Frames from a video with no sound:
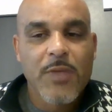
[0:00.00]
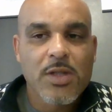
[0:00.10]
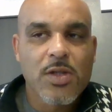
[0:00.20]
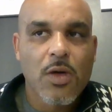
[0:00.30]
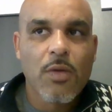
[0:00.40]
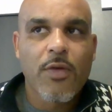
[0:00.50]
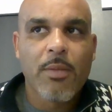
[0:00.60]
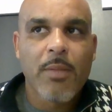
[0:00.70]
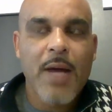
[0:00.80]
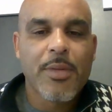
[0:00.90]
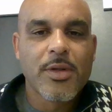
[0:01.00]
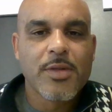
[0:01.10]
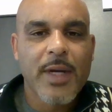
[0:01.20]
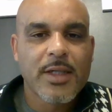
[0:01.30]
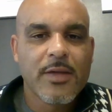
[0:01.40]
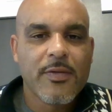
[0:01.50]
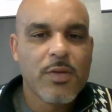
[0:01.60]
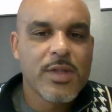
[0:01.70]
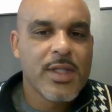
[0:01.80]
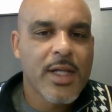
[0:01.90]
So from my perspective, it
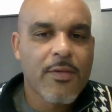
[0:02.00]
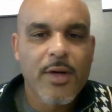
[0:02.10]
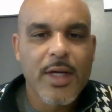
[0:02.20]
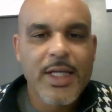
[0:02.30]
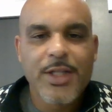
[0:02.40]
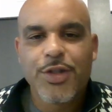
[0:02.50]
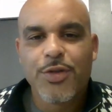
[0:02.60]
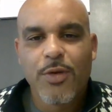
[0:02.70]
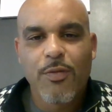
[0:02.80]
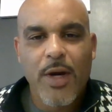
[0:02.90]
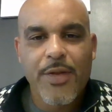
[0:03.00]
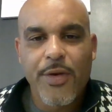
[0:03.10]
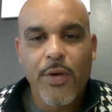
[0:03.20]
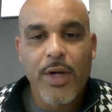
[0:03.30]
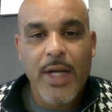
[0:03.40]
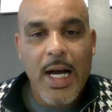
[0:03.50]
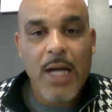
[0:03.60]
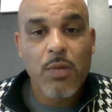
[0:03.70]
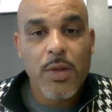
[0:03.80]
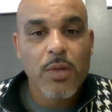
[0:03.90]
was never an issue of whether or
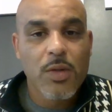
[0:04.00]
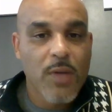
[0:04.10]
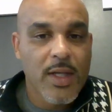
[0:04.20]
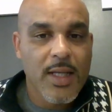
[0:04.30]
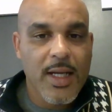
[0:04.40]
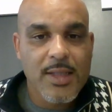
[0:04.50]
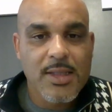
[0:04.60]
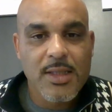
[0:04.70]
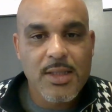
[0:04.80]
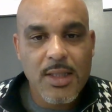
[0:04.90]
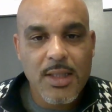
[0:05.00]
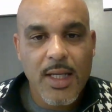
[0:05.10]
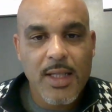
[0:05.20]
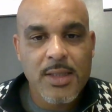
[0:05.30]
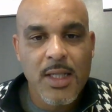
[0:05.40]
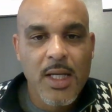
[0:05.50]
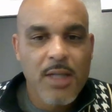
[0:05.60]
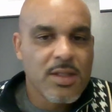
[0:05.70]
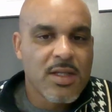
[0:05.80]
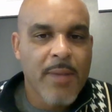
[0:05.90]
not we would win the SEC case.
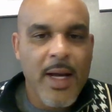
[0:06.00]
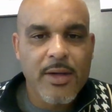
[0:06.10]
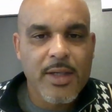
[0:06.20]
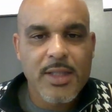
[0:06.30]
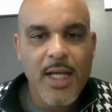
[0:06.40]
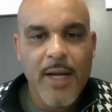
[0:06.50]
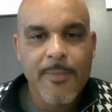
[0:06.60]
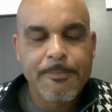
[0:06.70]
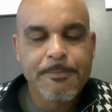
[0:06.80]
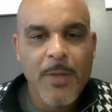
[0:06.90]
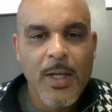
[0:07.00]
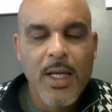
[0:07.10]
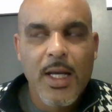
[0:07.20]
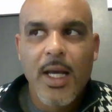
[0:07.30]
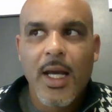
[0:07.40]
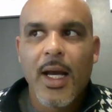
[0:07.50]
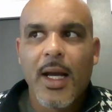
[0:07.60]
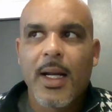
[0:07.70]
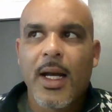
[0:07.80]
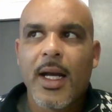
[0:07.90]
It's just a matter of time.
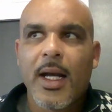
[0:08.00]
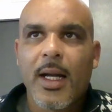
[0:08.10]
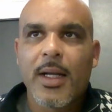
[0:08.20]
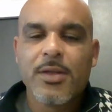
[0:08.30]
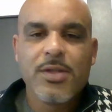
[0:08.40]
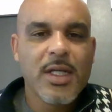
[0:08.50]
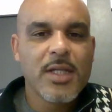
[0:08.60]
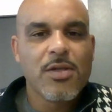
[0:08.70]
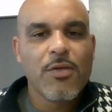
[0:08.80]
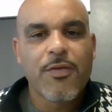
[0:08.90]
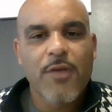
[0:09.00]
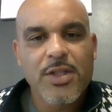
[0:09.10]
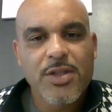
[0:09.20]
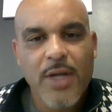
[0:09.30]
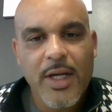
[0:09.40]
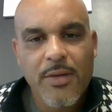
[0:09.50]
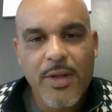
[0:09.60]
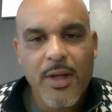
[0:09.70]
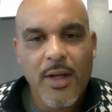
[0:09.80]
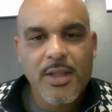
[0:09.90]
And I used to get so frustrated
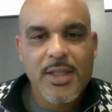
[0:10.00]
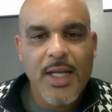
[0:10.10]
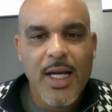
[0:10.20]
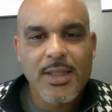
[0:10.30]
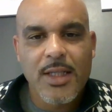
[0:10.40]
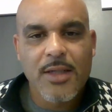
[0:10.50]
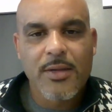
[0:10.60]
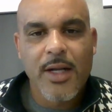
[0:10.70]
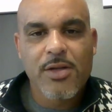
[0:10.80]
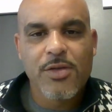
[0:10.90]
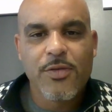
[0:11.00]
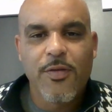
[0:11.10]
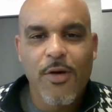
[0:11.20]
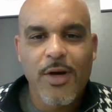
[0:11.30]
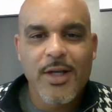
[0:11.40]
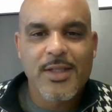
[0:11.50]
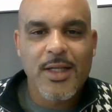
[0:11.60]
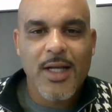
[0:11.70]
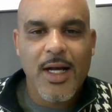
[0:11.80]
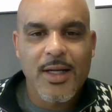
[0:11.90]
with all these content creators who focus
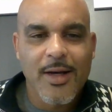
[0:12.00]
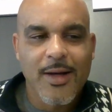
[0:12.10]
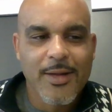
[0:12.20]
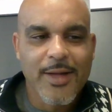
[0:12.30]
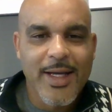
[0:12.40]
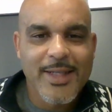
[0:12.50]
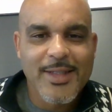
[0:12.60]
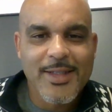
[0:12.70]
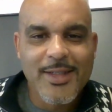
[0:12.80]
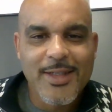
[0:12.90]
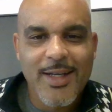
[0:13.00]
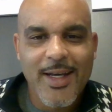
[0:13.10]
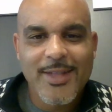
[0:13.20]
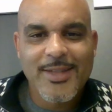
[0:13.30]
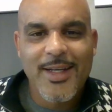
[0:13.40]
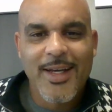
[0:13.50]
in on the SEC case.